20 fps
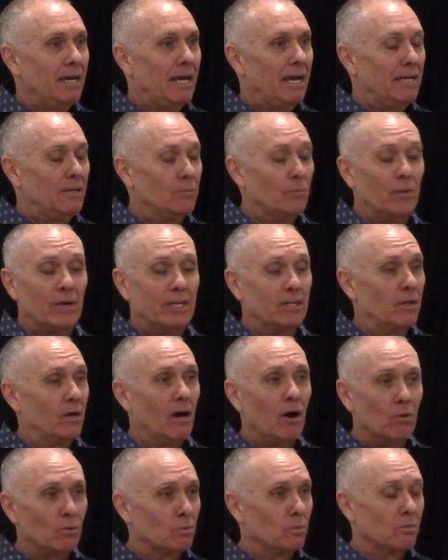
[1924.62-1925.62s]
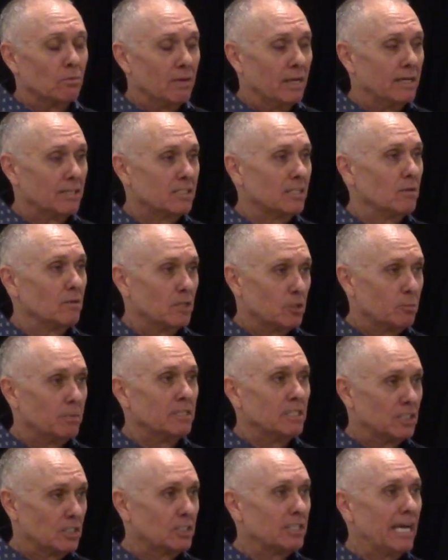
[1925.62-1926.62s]
and we can do a whole lesson on this, but
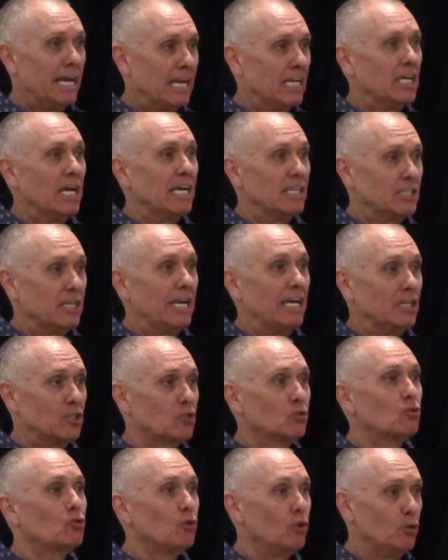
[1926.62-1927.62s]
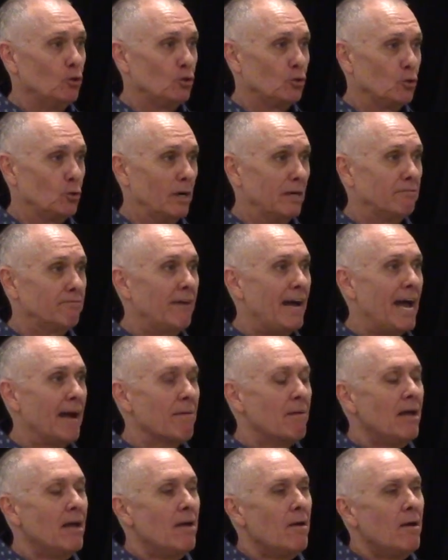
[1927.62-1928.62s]
just think it's, it's crucial. In
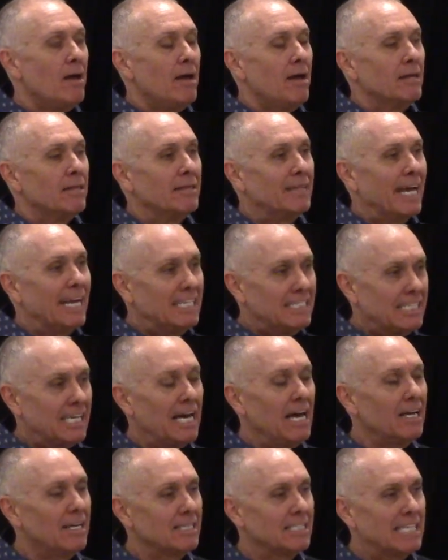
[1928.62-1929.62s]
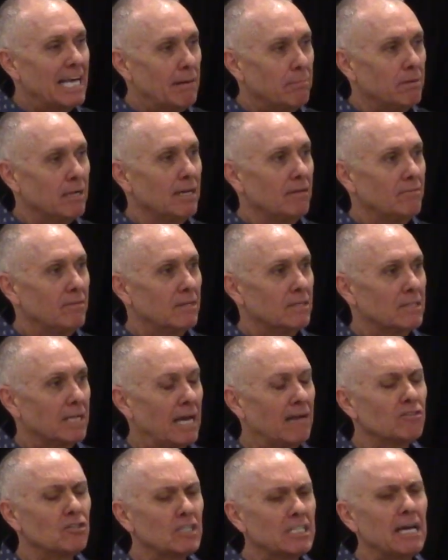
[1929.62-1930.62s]
fact, they tell us, I believe this,
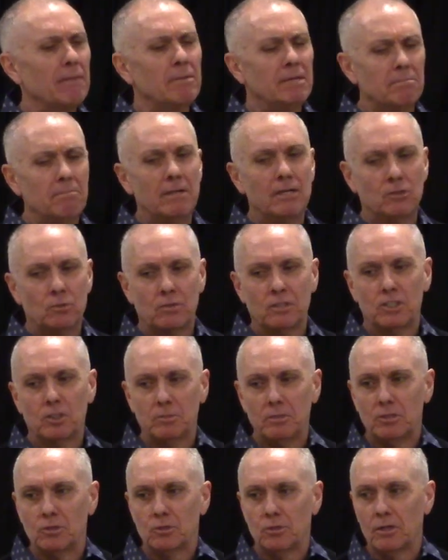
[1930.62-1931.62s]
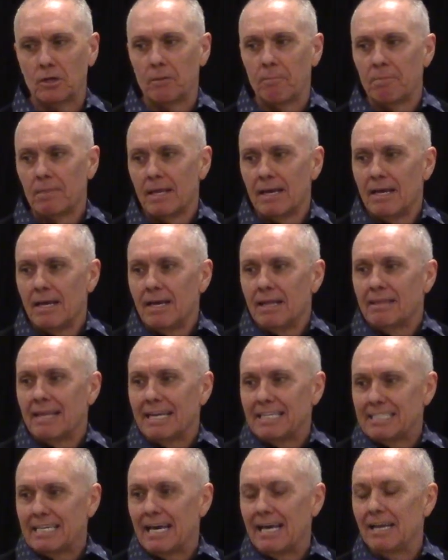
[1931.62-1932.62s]
ever since I've been minister, this has been true.
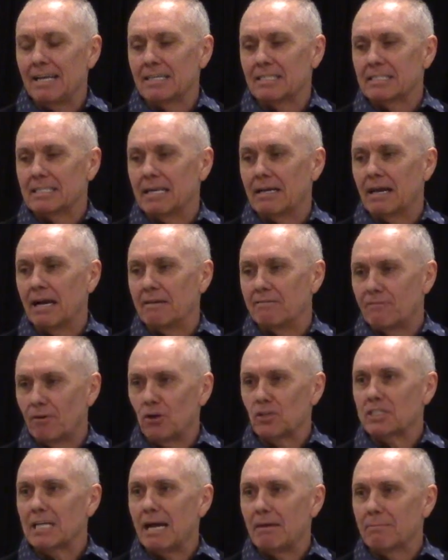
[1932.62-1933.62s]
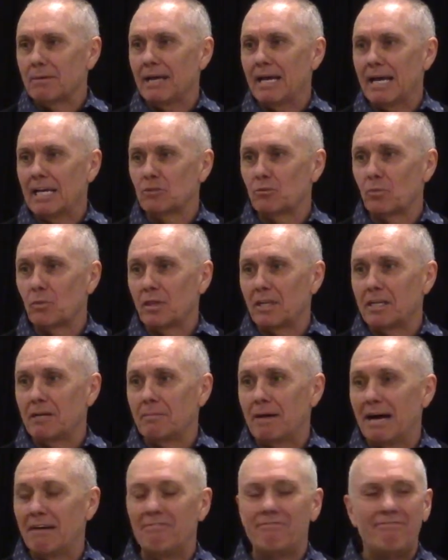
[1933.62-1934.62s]
They tell us that a first time guest within
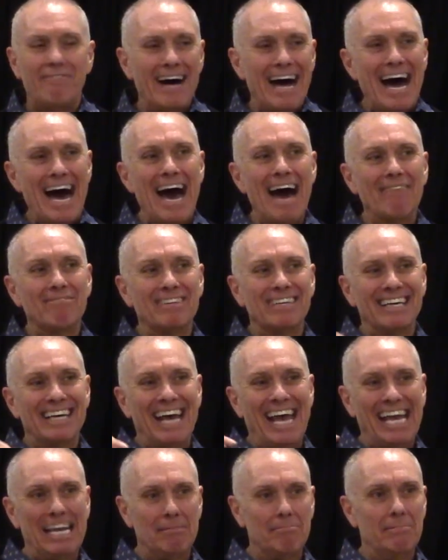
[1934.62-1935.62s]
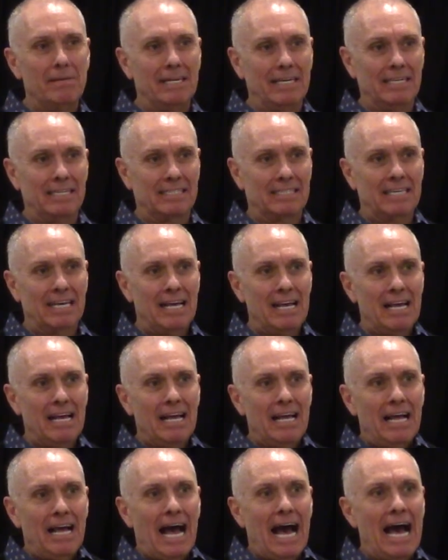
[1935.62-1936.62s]
about five to eight minutes.
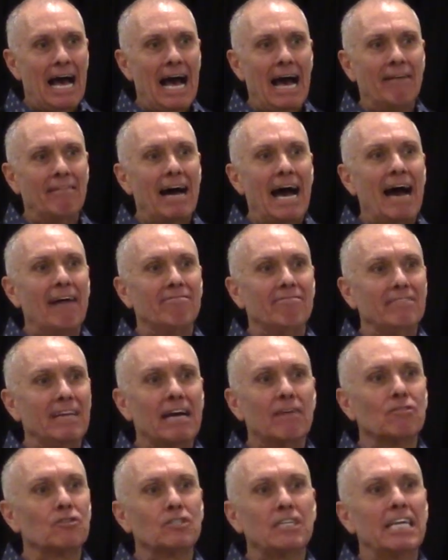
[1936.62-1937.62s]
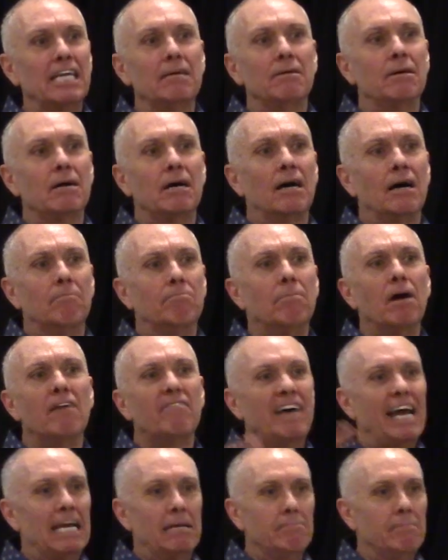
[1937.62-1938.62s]
I, I, have never seen it
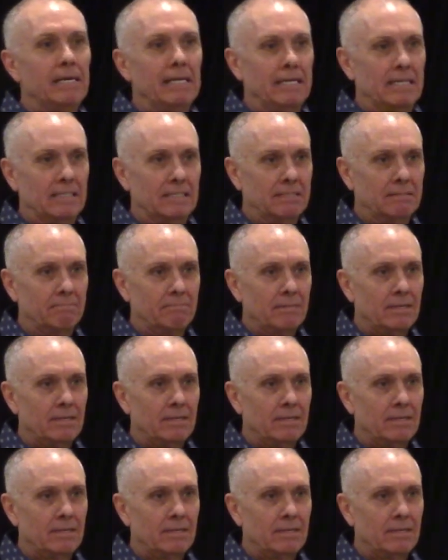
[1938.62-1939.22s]
above eight minutes.